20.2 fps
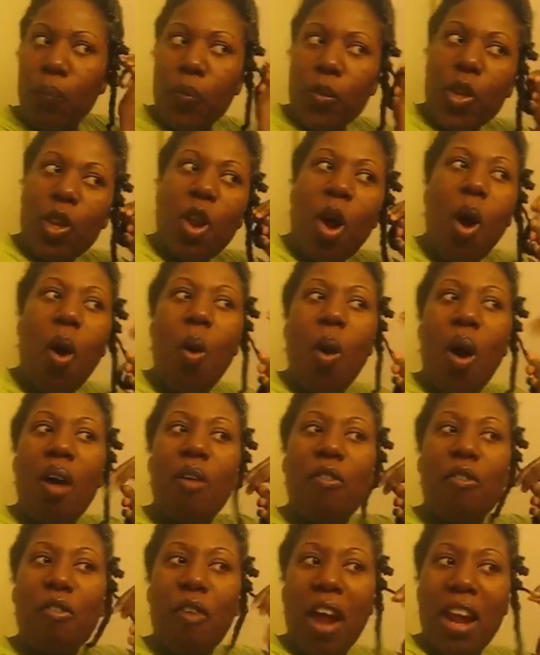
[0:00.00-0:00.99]
You know,
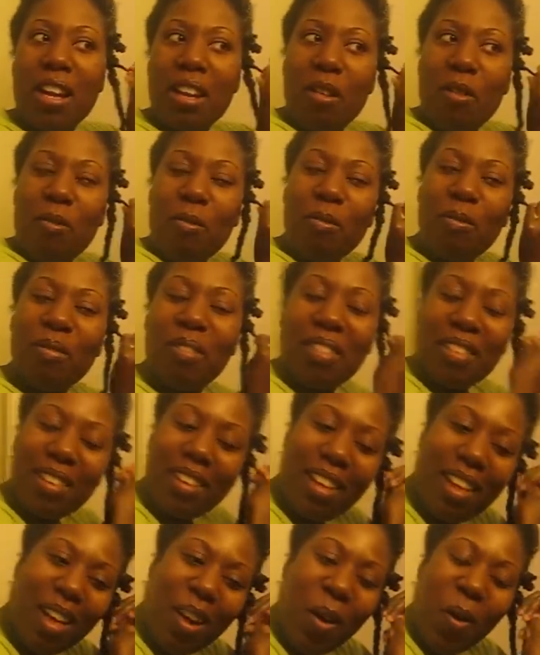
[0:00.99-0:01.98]
a friend of
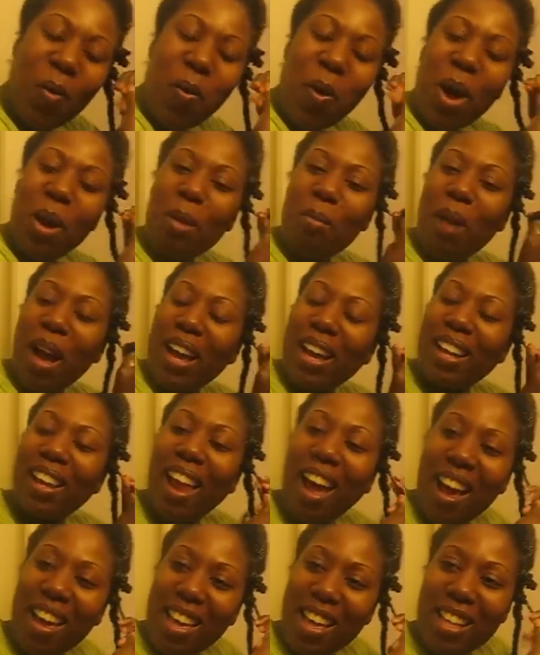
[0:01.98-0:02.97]
one of my
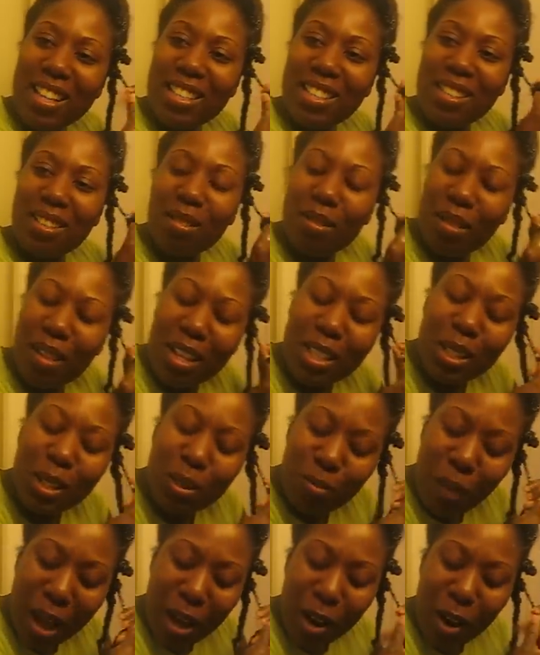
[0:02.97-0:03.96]
clients,
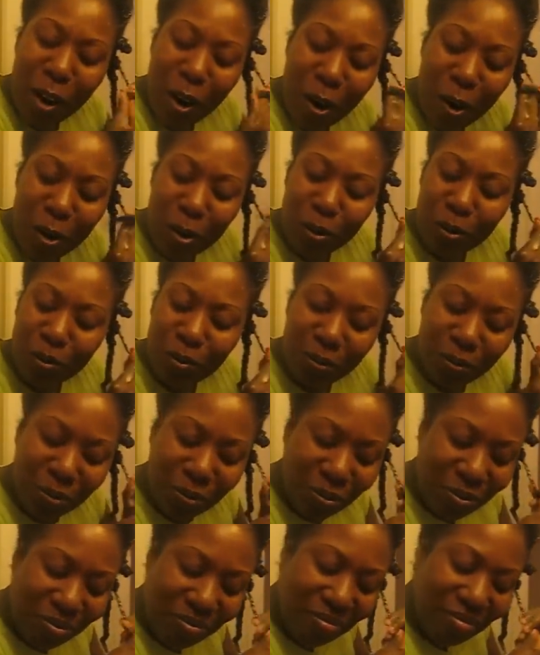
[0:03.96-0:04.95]
that's my girl,
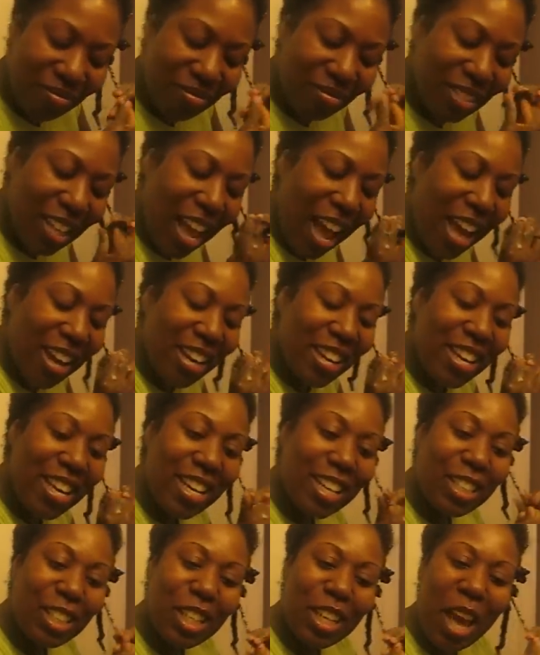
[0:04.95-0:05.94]

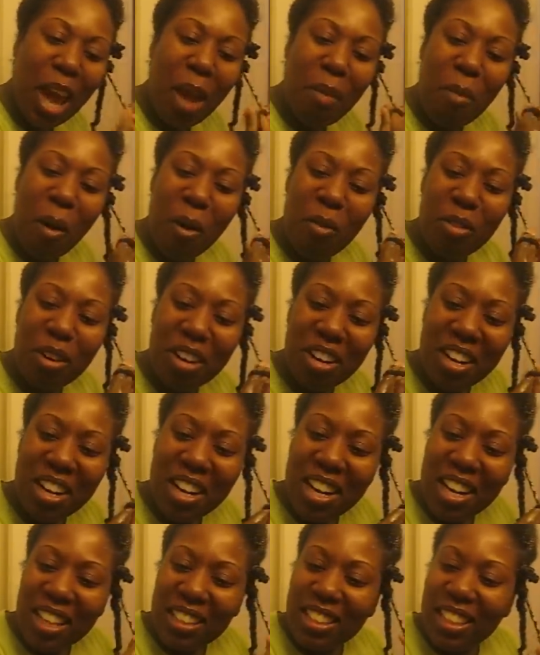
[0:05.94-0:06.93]
Anika, she came over
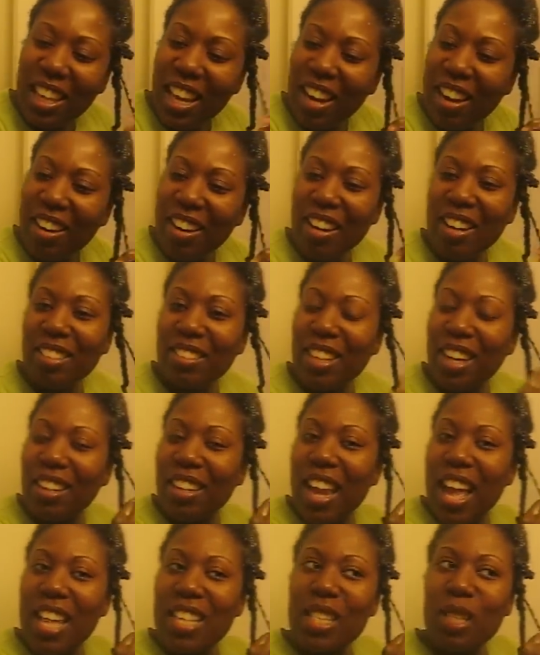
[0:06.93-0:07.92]
to get her hair
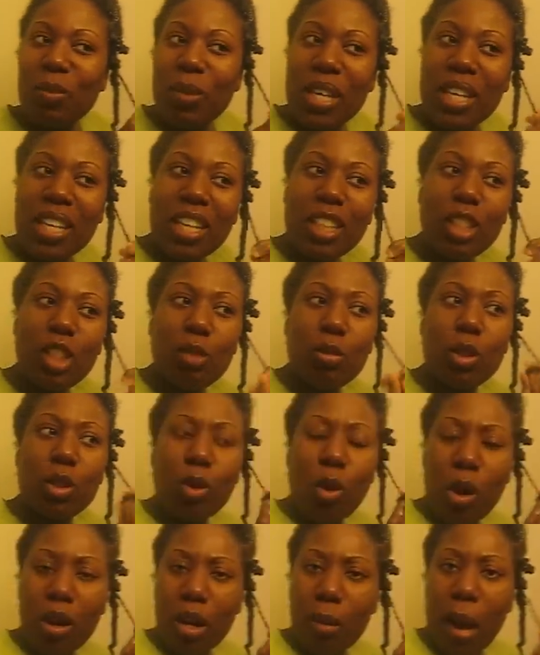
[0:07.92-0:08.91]
done last week, and she was
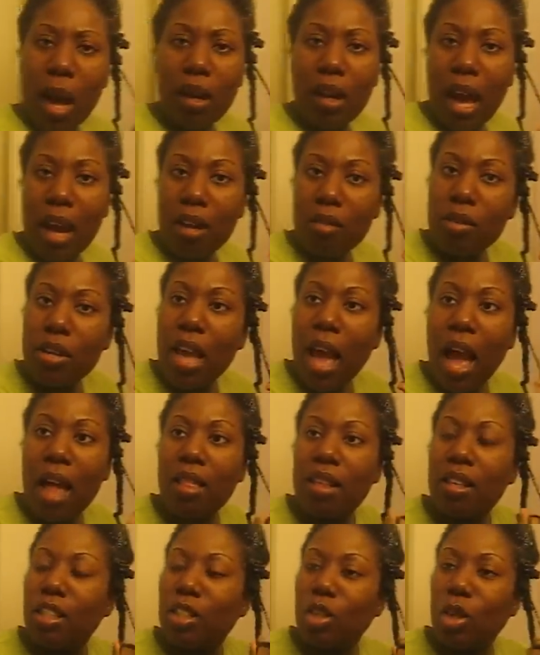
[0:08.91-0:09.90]
talking about a lot of
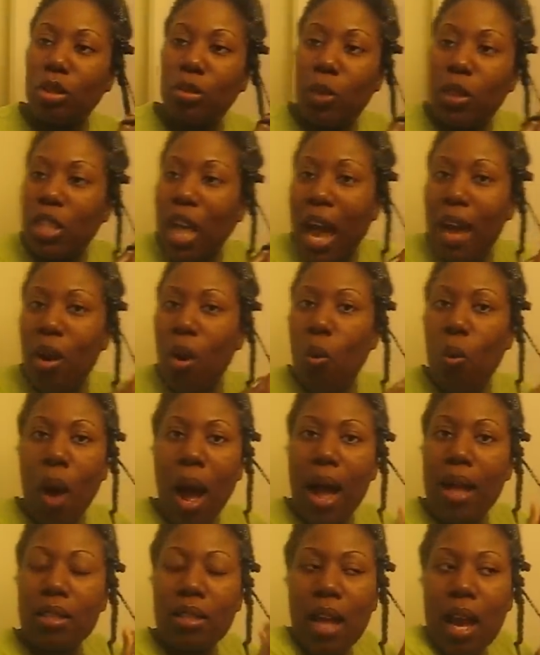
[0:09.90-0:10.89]
reality shows, which I don't
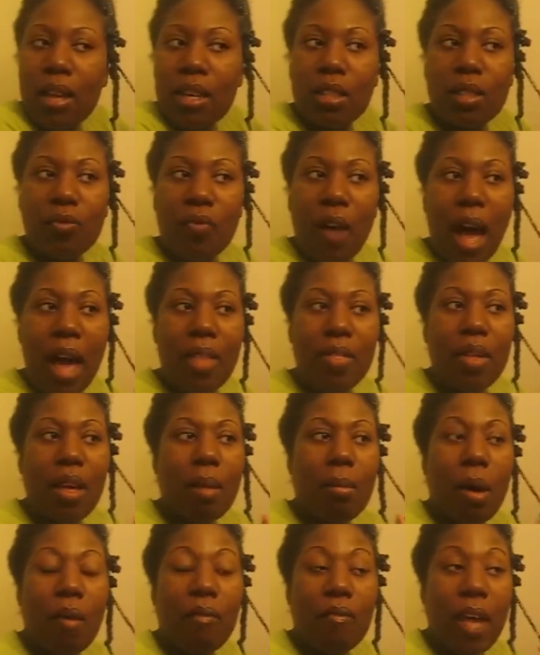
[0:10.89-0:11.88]
watch. I just find
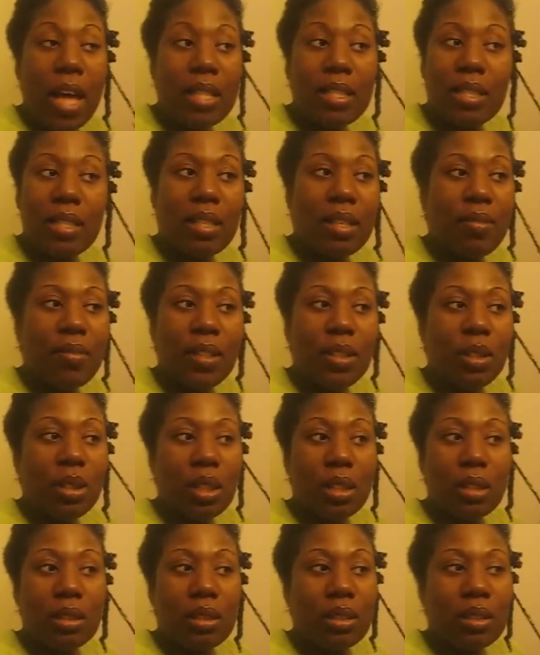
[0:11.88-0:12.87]
them offensive and
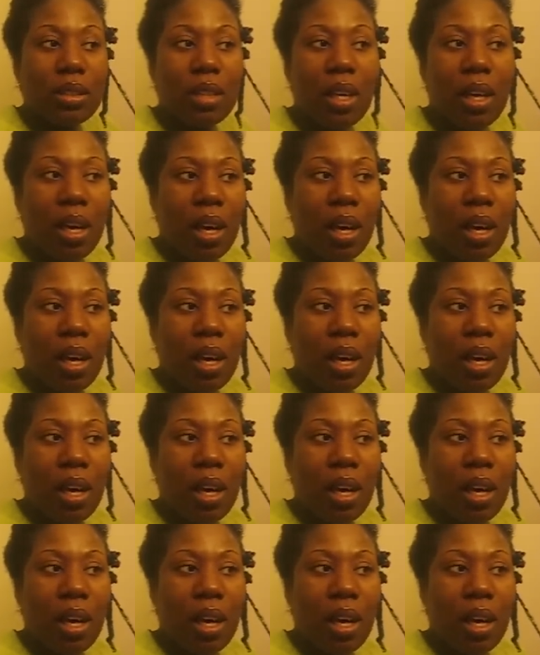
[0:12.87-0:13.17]
just